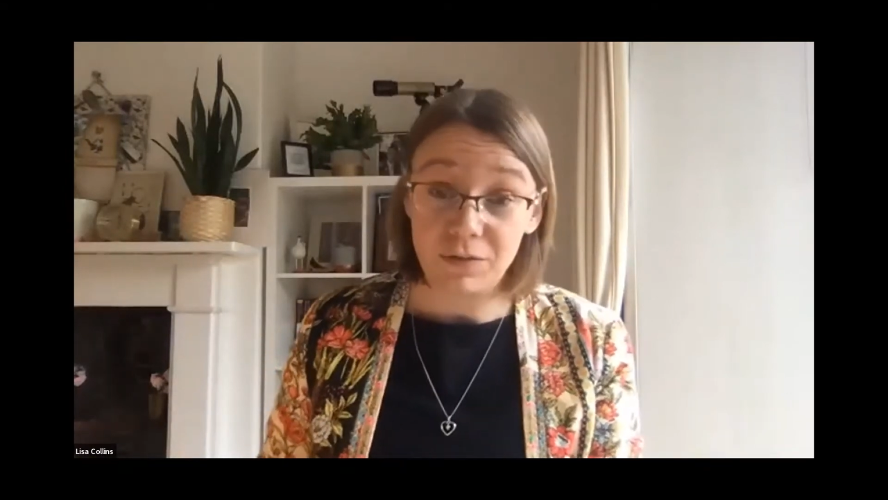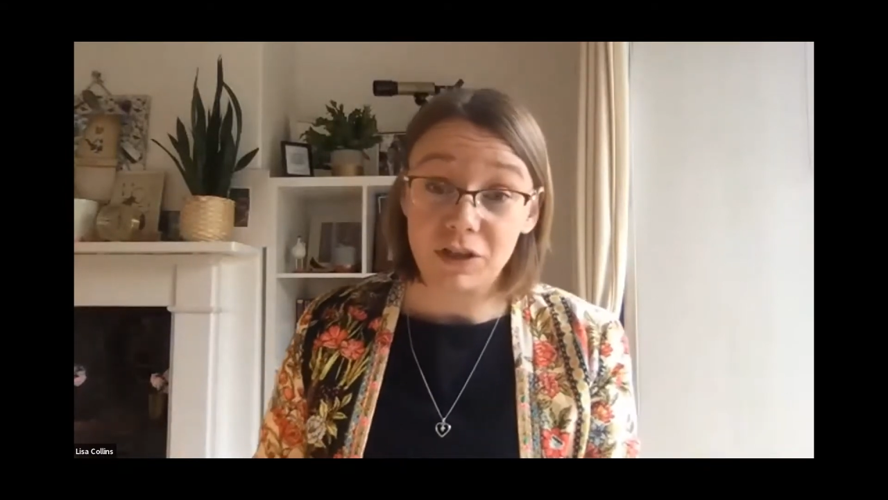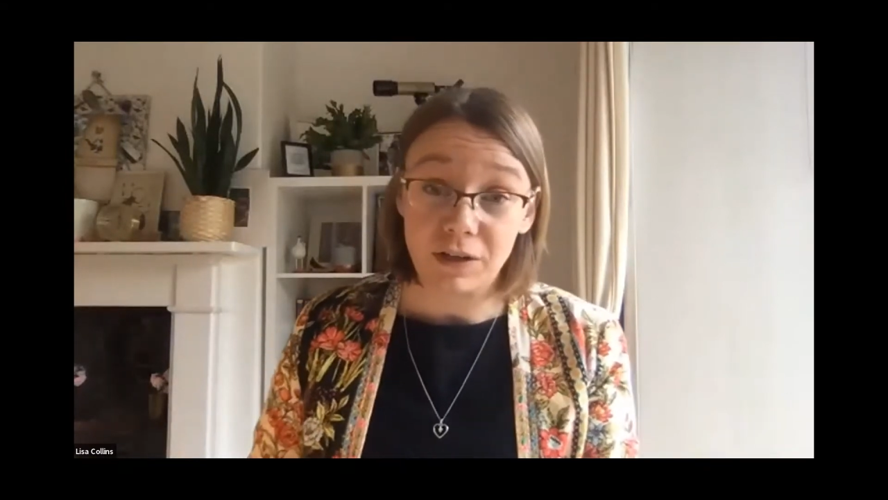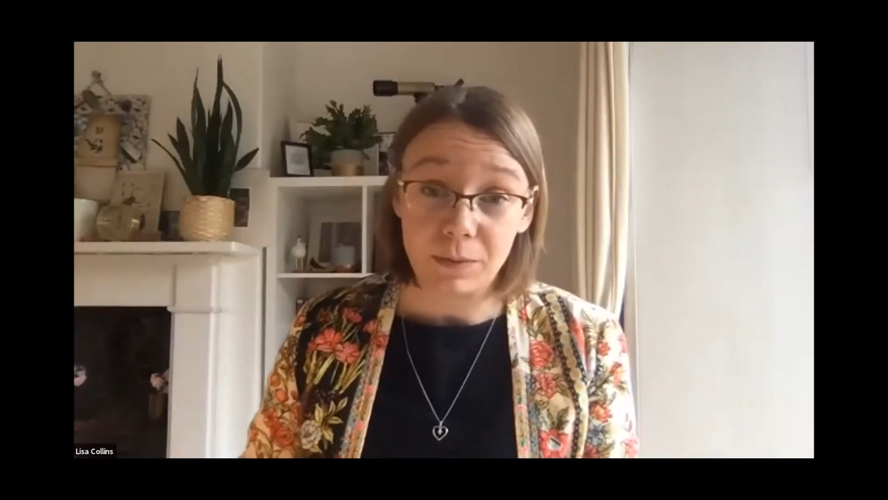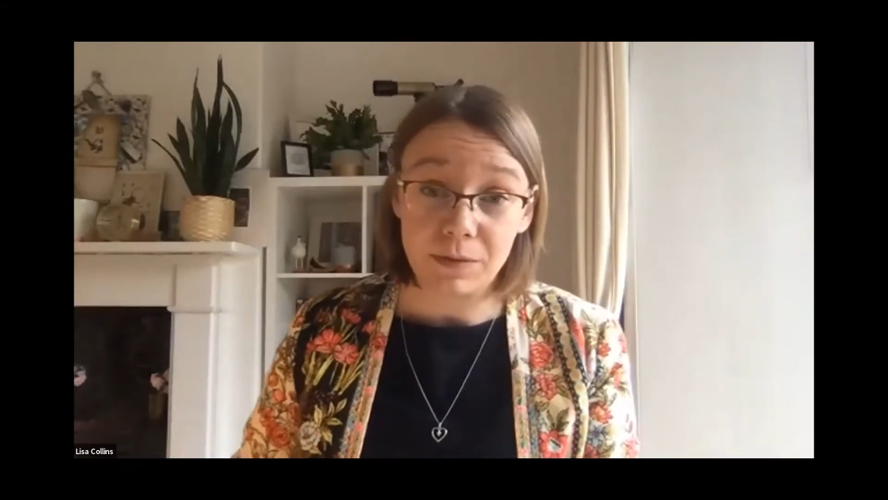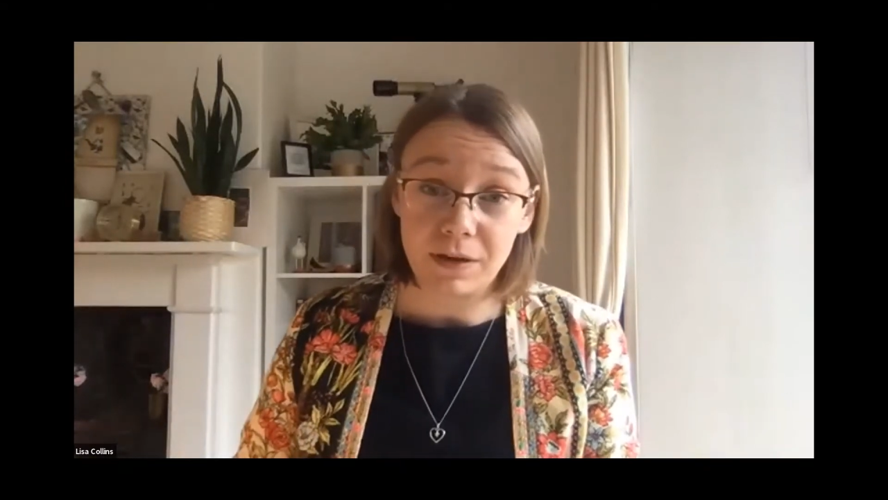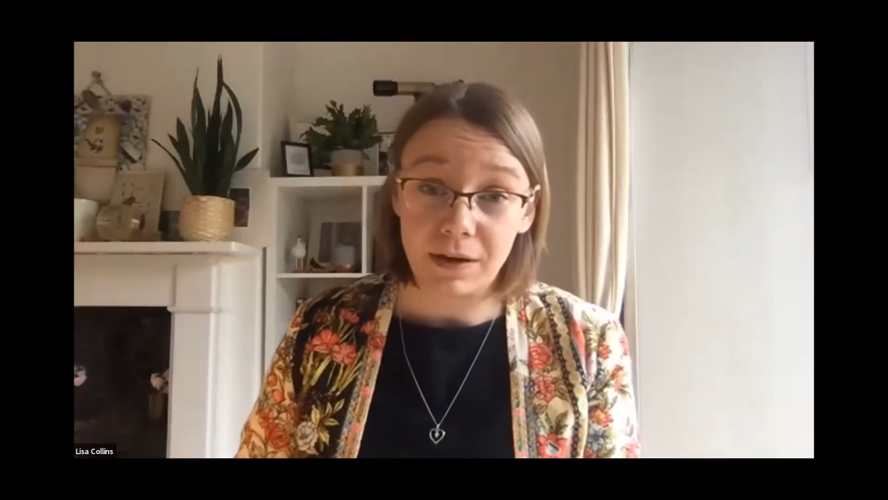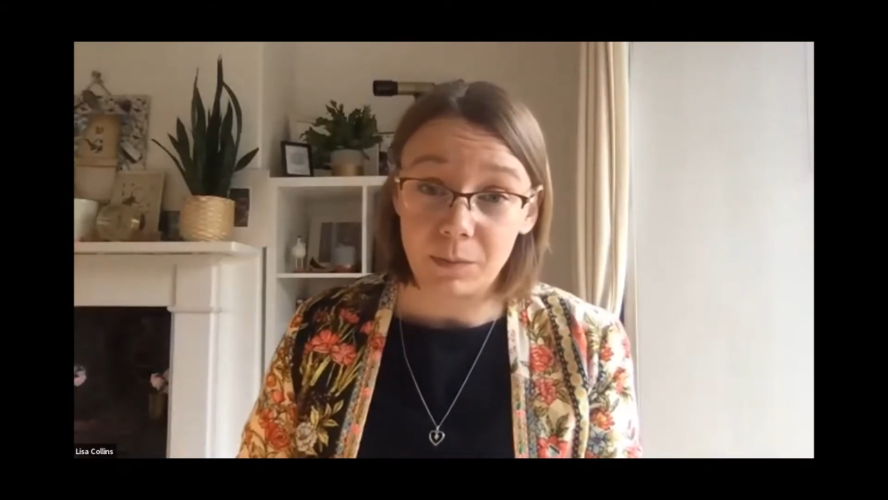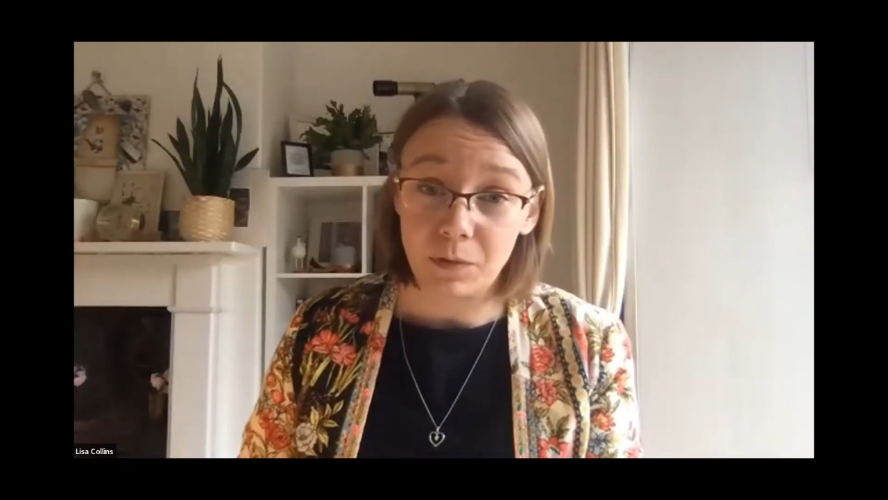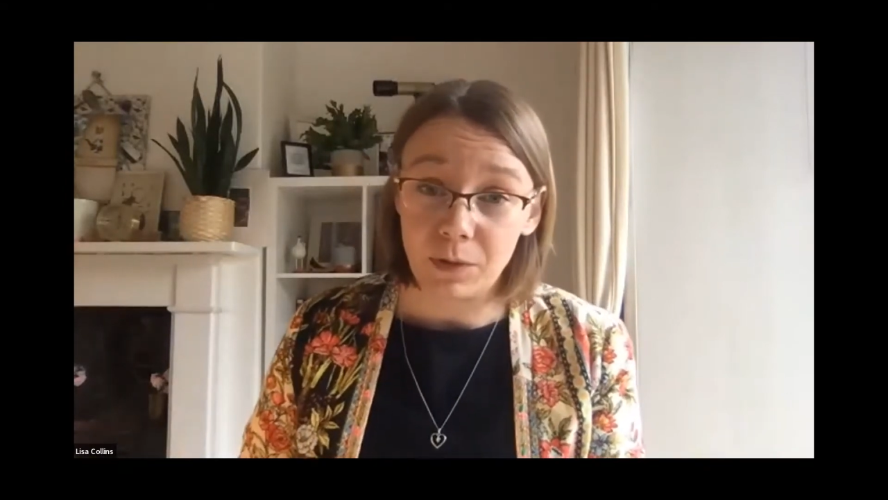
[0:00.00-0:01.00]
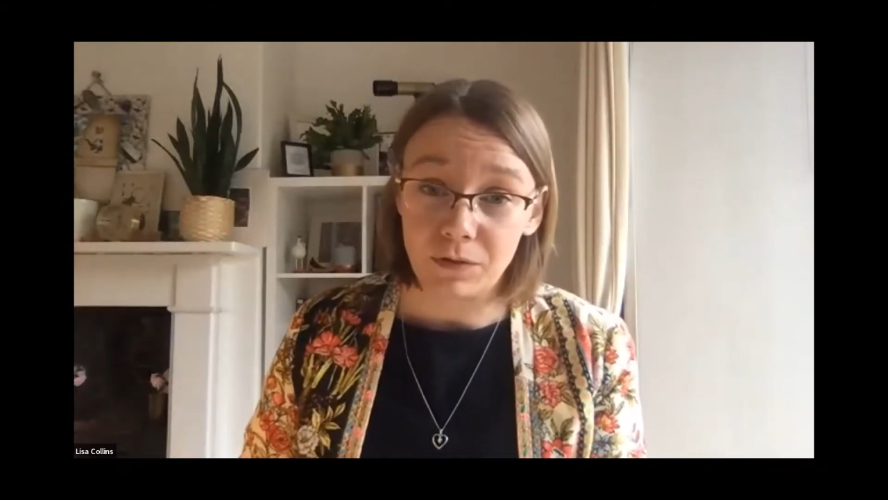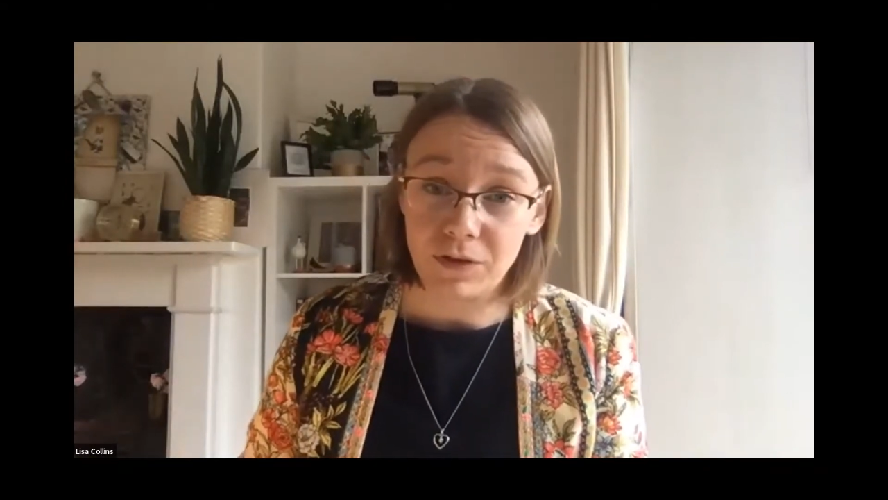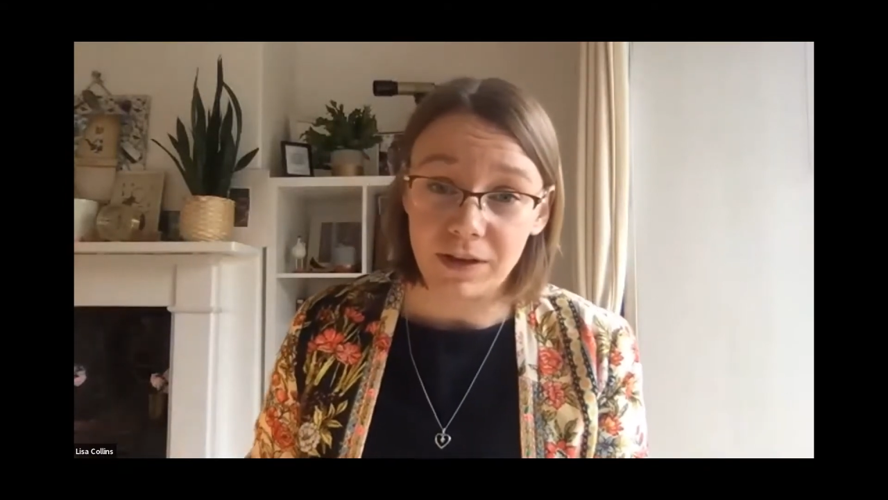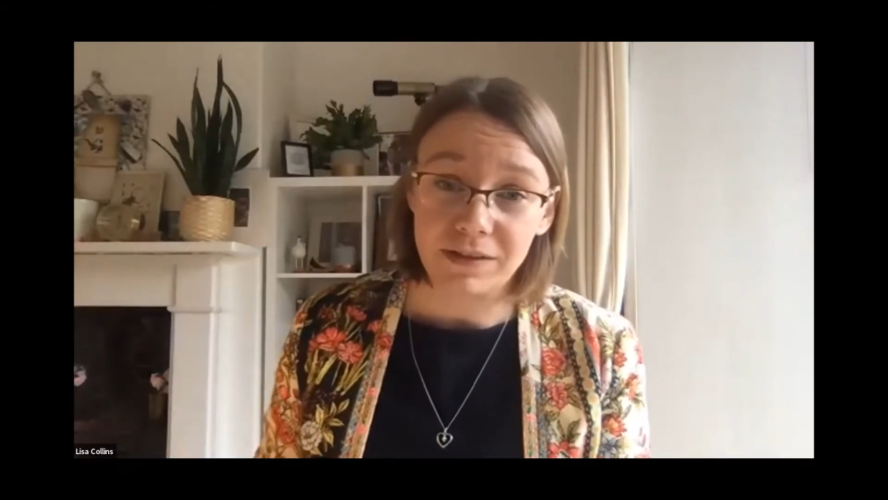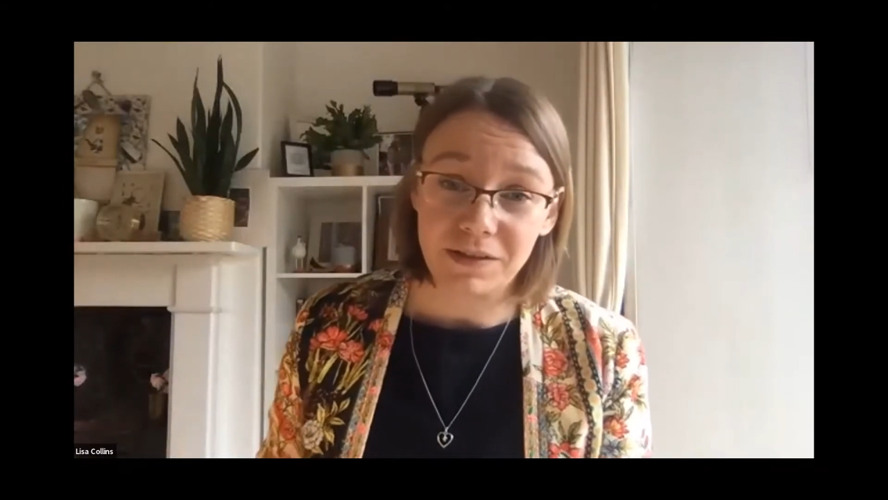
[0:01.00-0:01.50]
originally was in animal welfare,